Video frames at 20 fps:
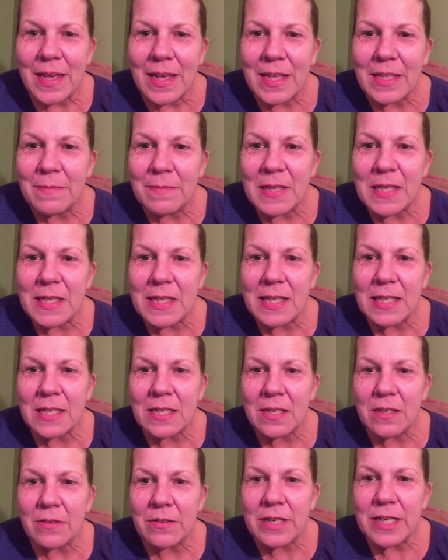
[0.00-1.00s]
it's been 6
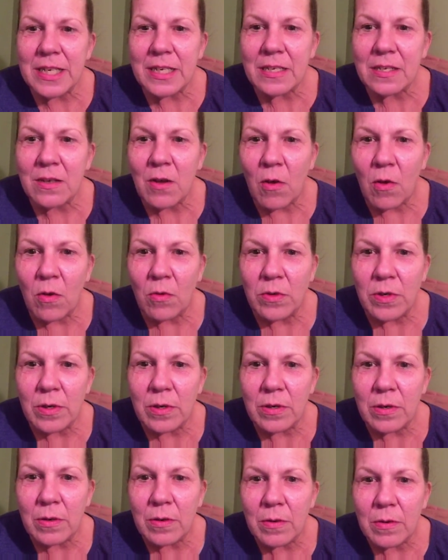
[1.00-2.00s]
degrees
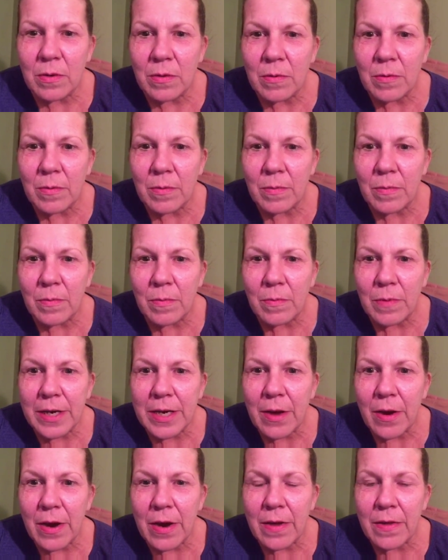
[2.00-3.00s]
colder where
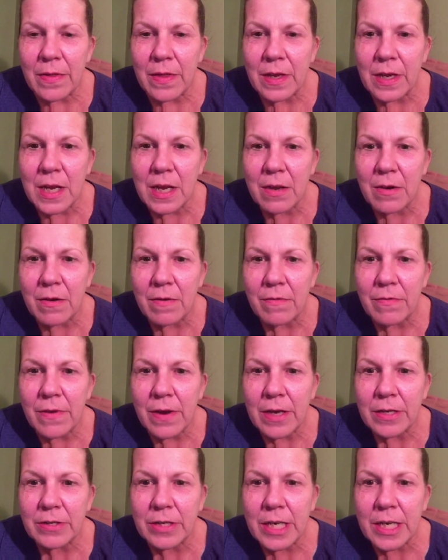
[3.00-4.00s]
you are than here in
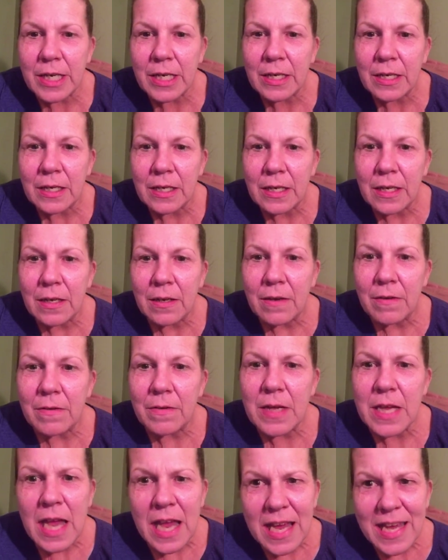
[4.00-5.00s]
Frederick.
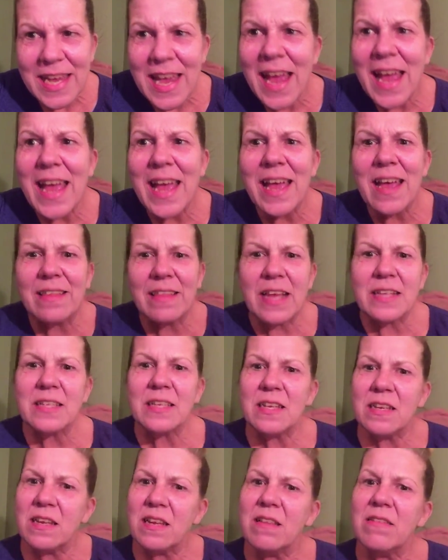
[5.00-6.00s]
Yeah,
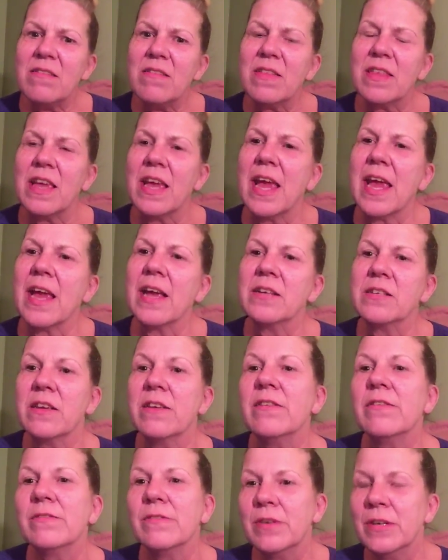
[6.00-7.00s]
that's another thing.
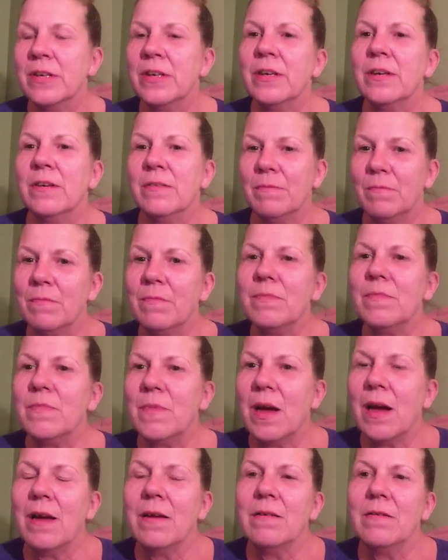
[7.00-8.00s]
So
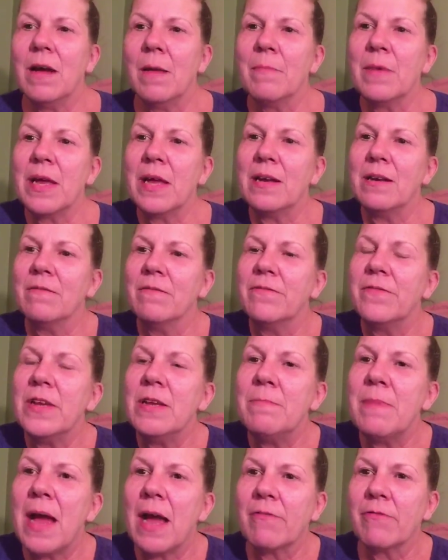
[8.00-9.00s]
I'm getting
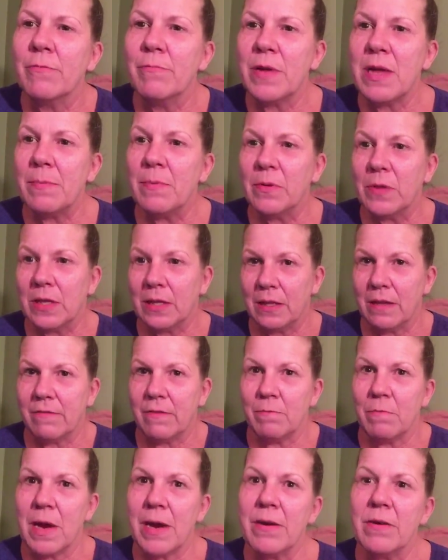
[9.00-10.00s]
feedback from people that
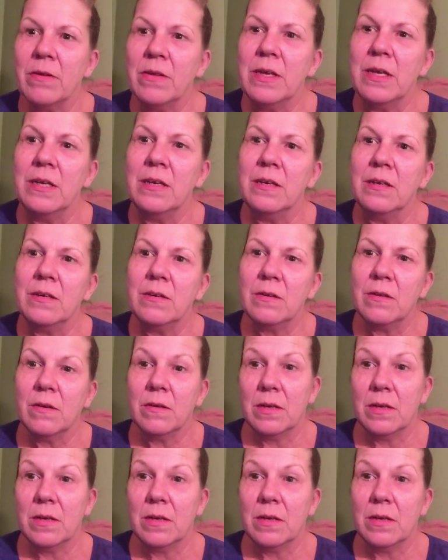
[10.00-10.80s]
live in Maryland.